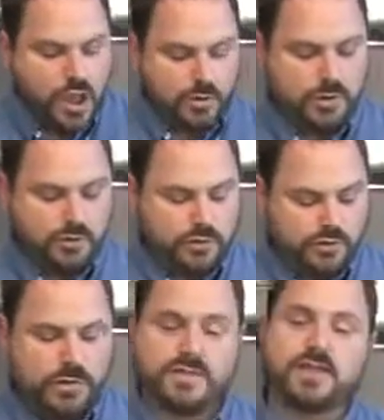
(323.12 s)
You want to look
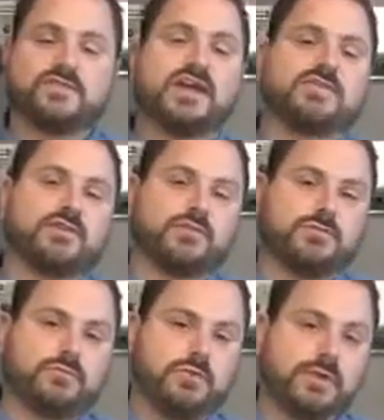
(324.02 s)
for it that it's nice
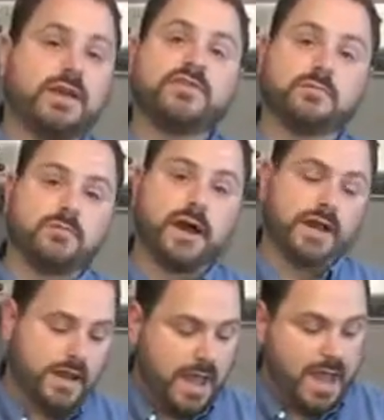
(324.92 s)
and
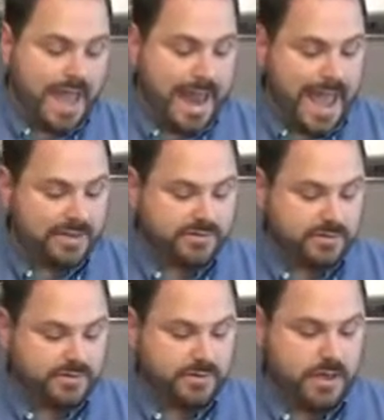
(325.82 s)
bright. It
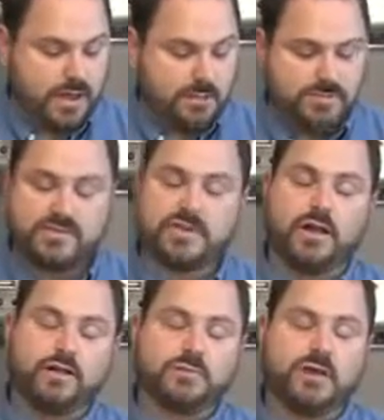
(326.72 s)
hasn't
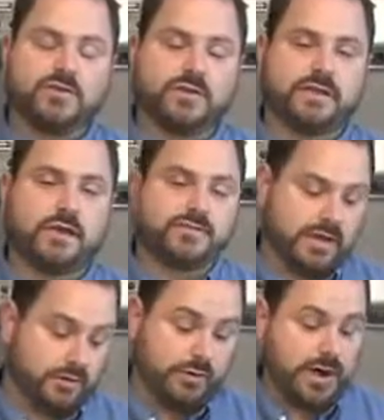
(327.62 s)
discolored much on the
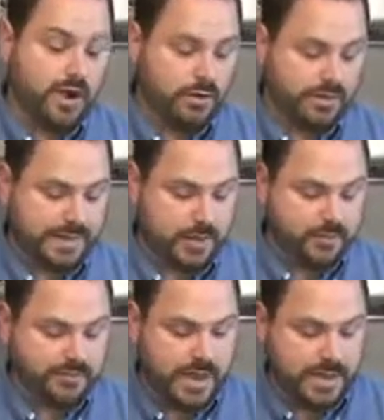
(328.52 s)
outside or at all on the
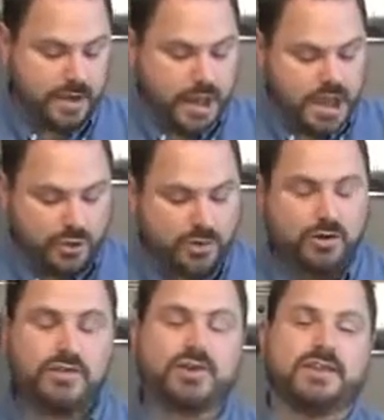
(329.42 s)
outside. You want to
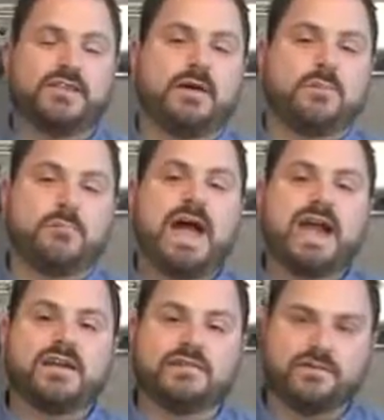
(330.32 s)
look at the
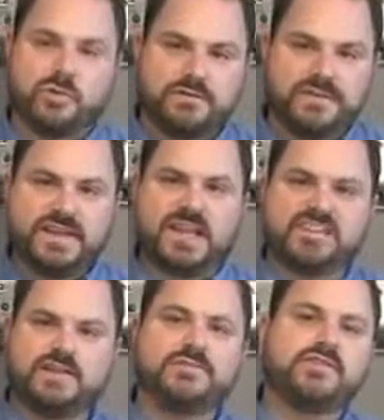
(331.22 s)
back of it too and feel
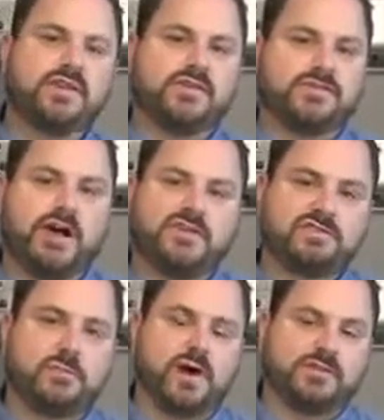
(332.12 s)
it. See if there's any soft
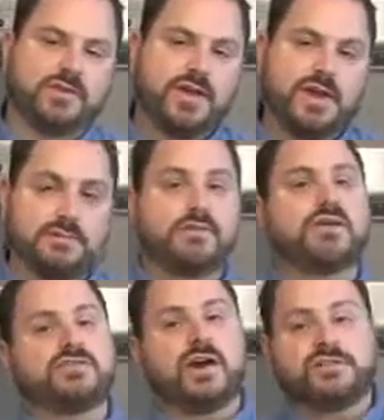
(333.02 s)
spots. If there are
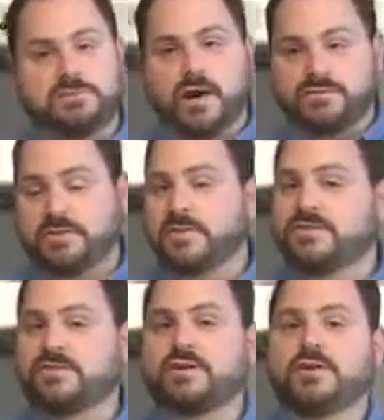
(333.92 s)
any soft spots, that
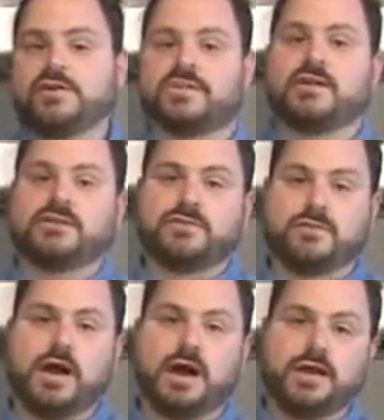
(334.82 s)
means it's already started to
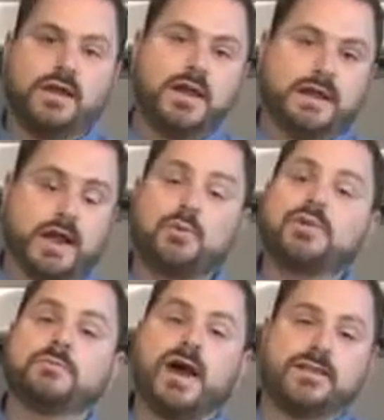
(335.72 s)
rot. Now, I
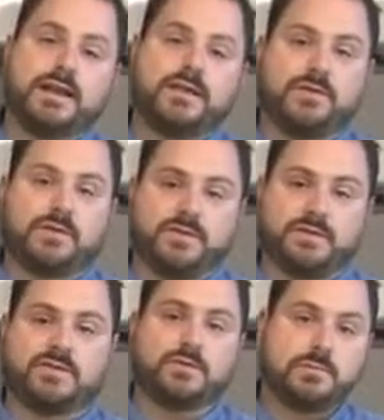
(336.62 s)
wouldn't buy that if I was at
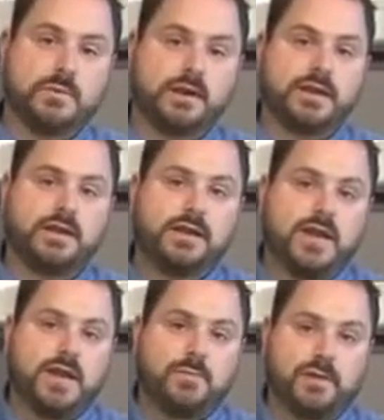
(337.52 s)
the supermarket,
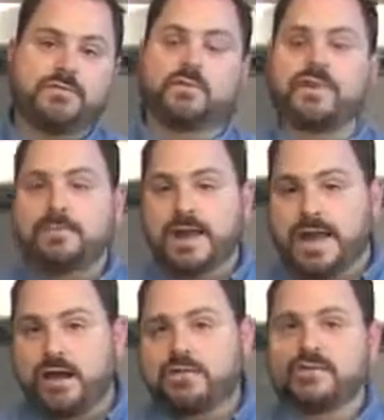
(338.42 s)
but if it was at my
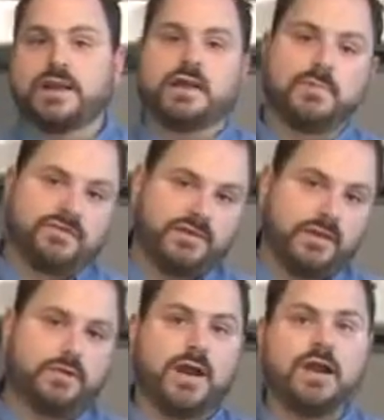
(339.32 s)
house and it had been
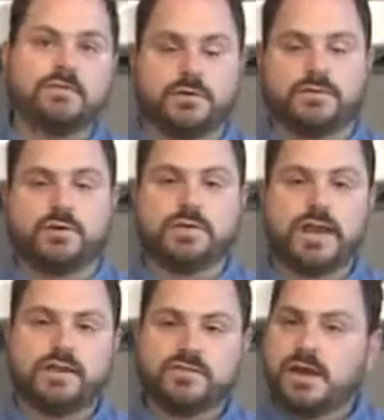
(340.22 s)
sitting around for a few
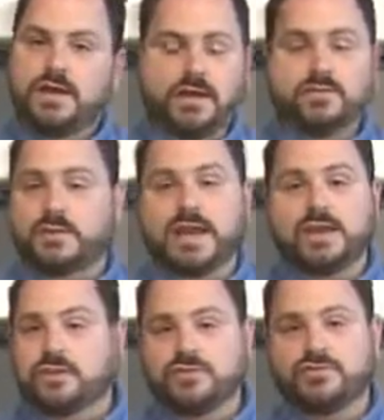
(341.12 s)
days, it's
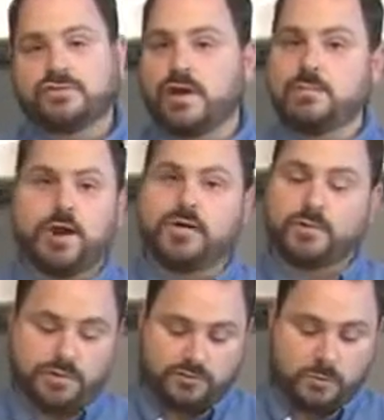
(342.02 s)
okay. You can just scrape it off
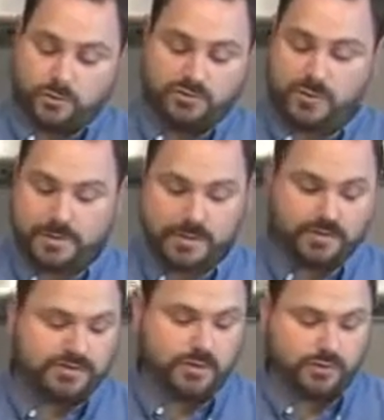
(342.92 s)
with a spoon or something and
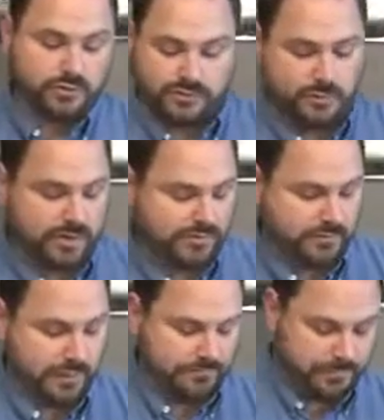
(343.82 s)
still use the rest of it.